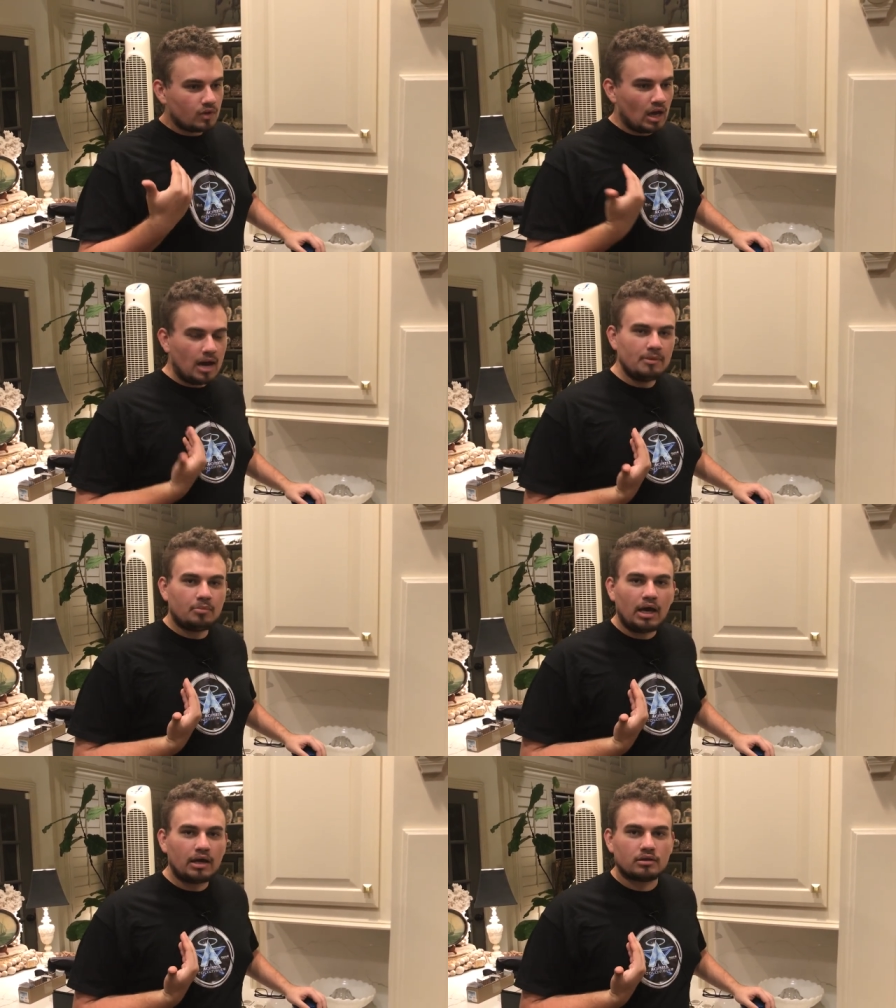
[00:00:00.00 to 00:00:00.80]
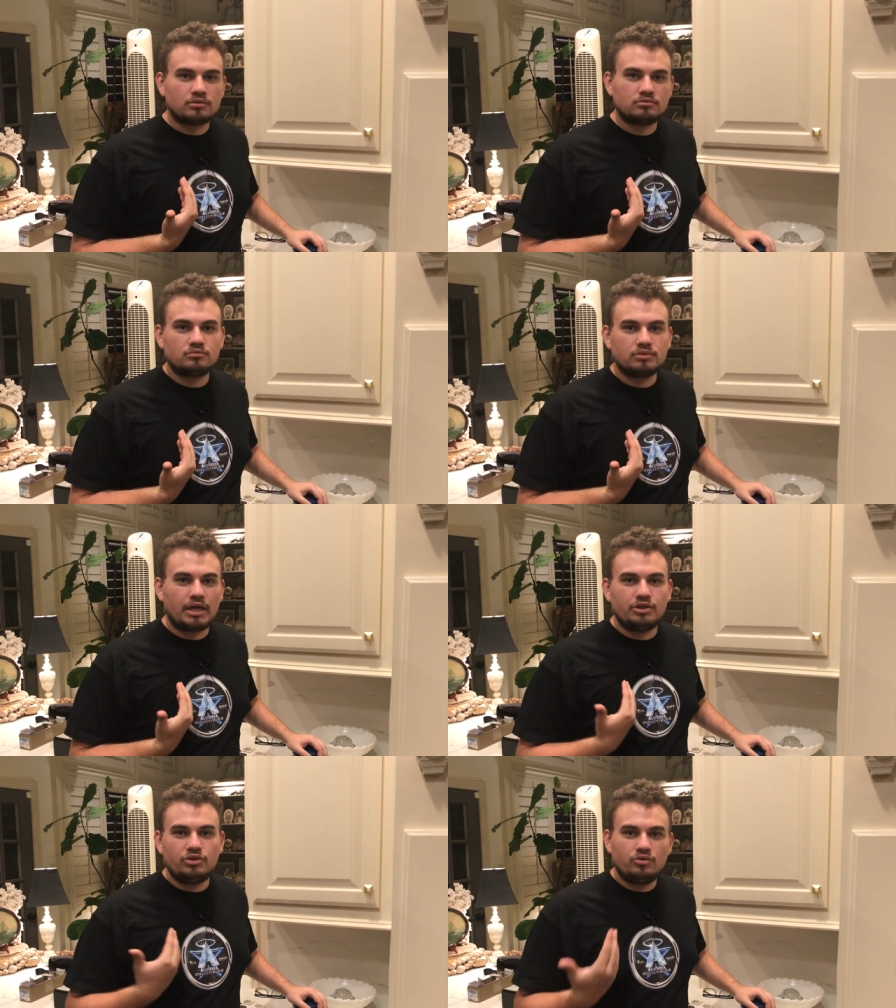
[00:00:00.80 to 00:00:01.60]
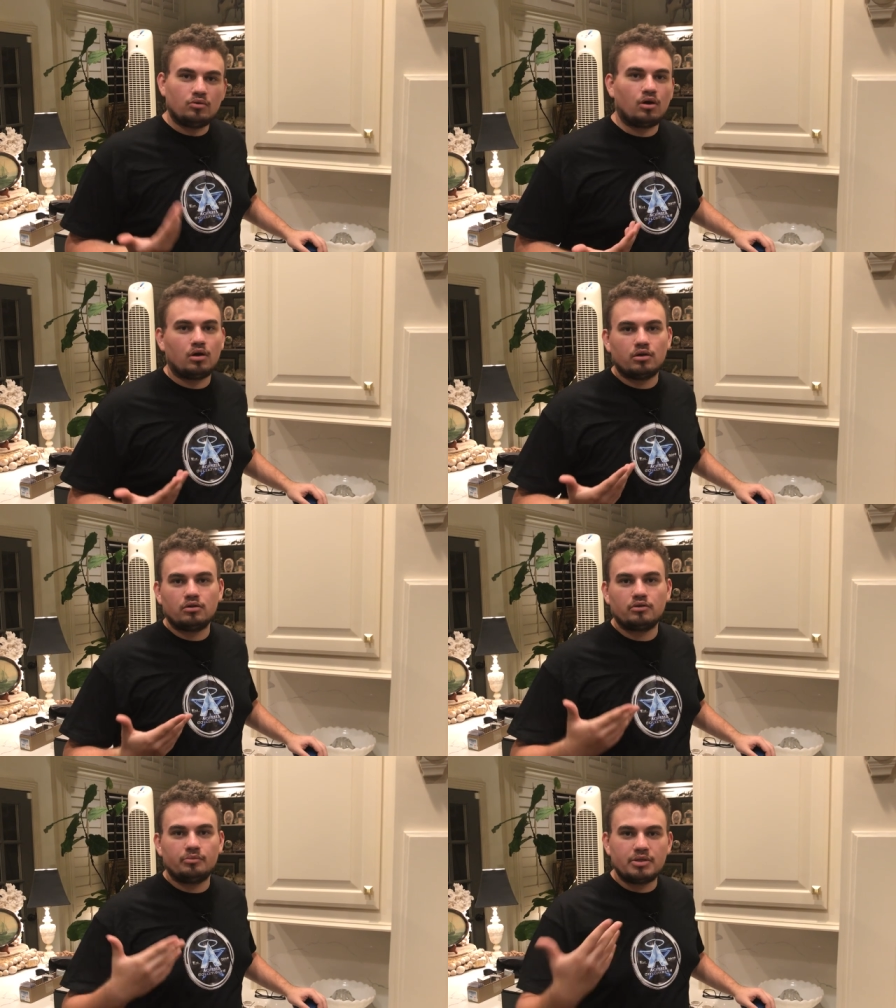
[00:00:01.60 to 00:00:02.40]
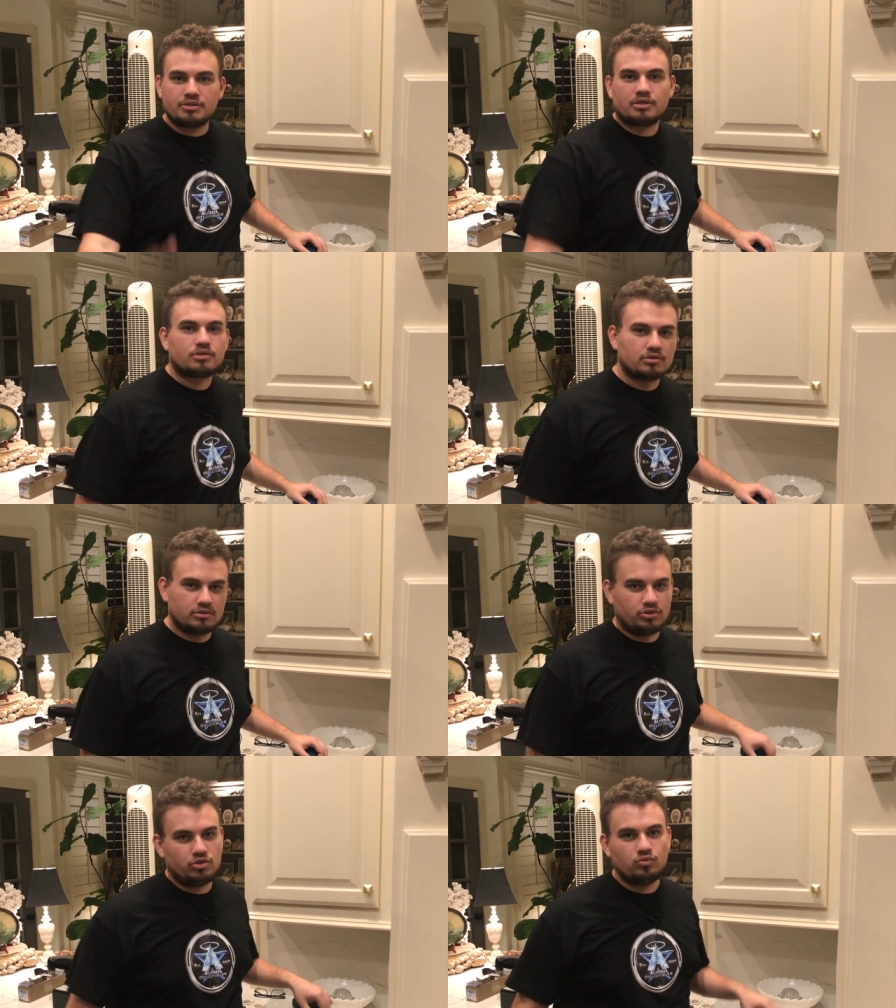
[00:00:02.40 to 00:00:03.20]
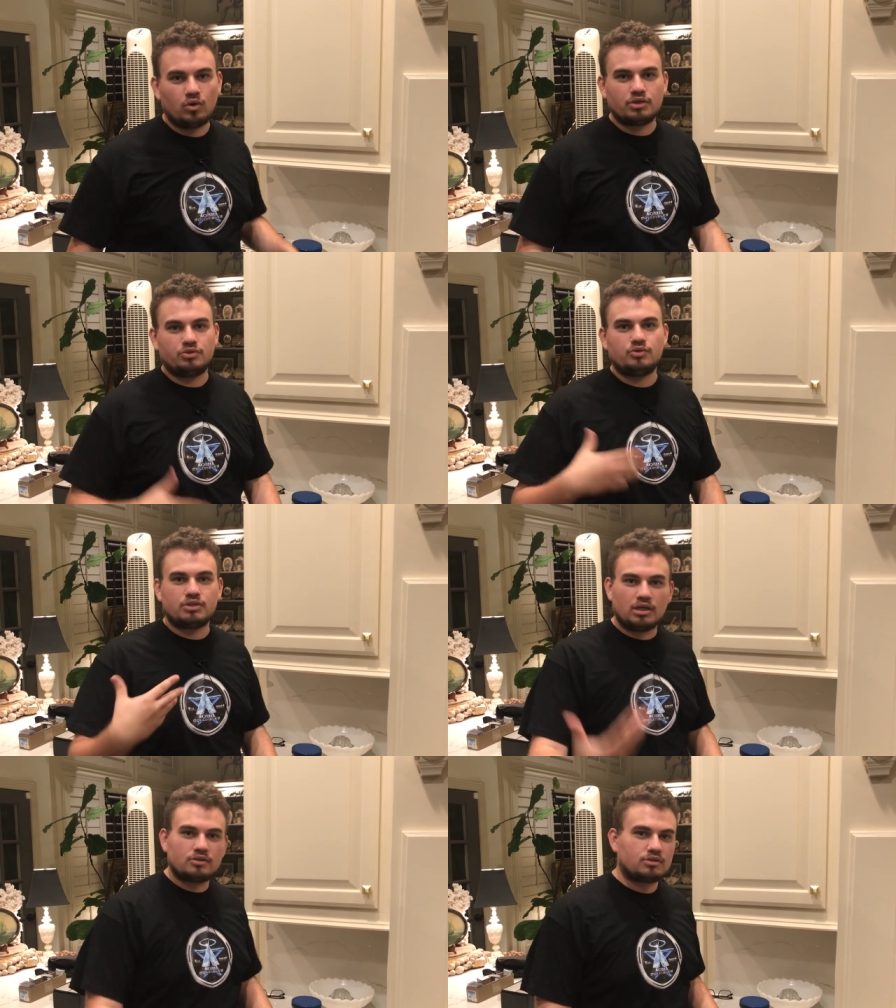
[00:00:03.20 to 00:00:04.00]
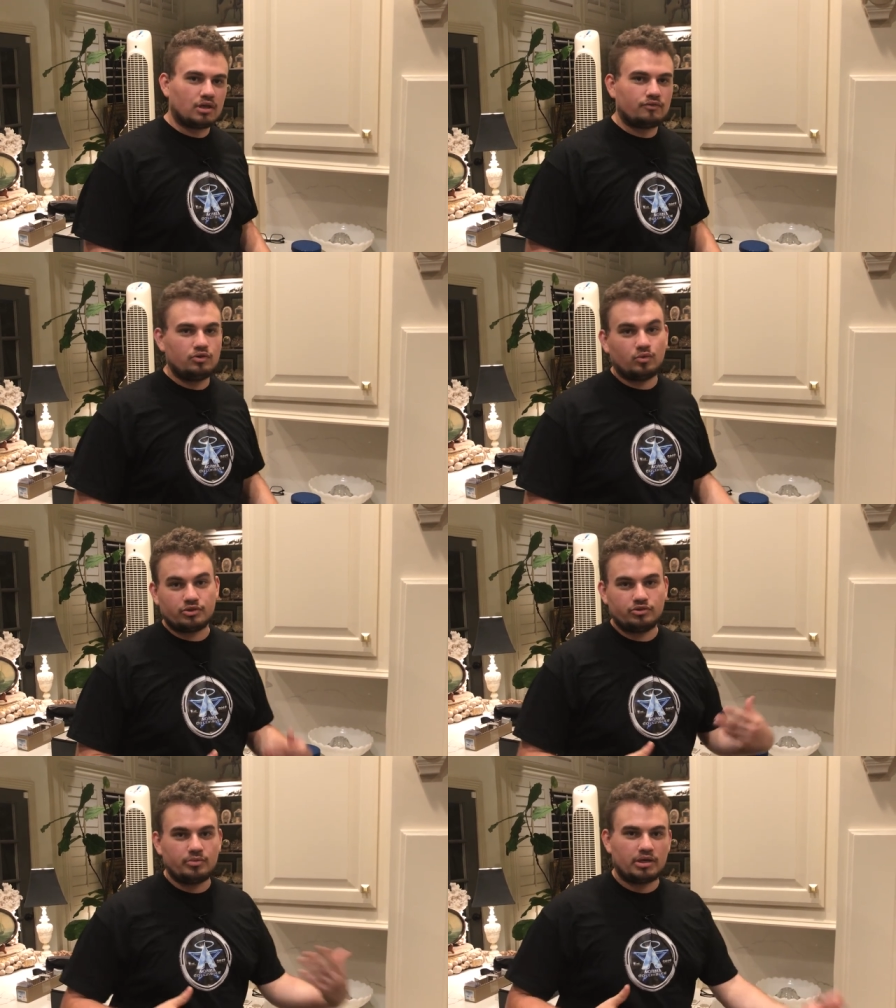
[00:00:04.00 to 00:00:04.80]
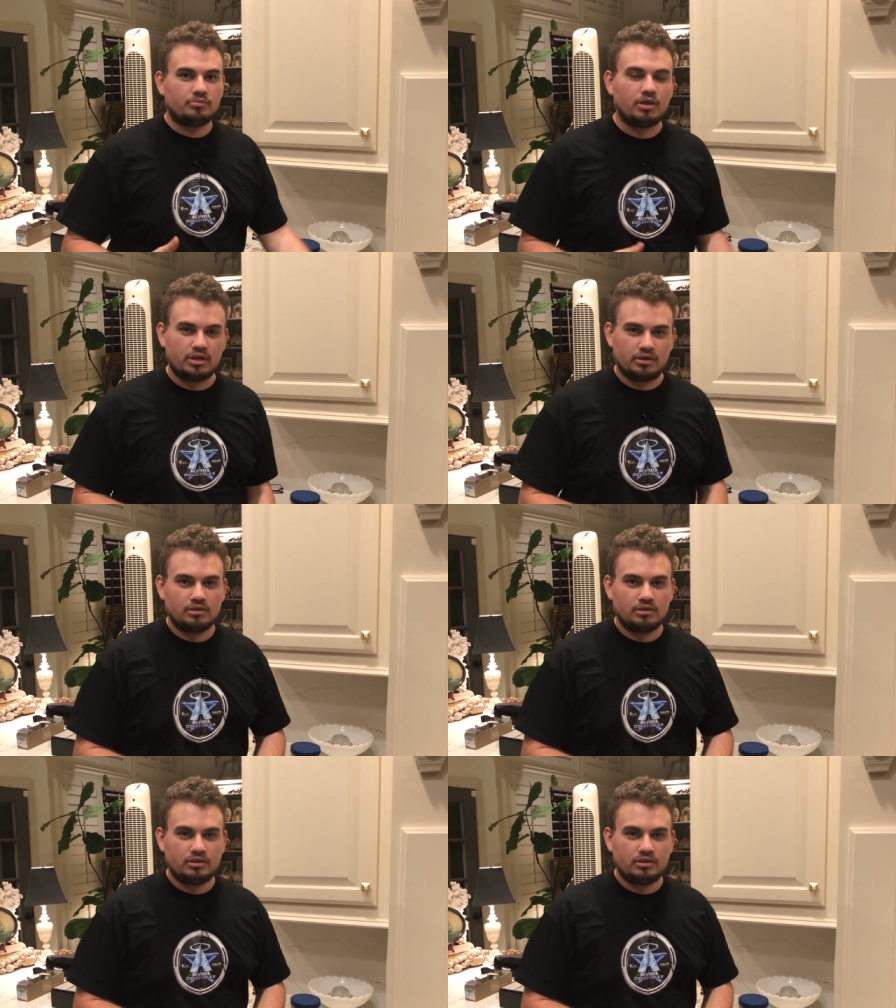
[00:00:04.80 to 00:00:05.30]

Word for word: I'm the buyer and you are the business. You want to sell stuff, you want to make money.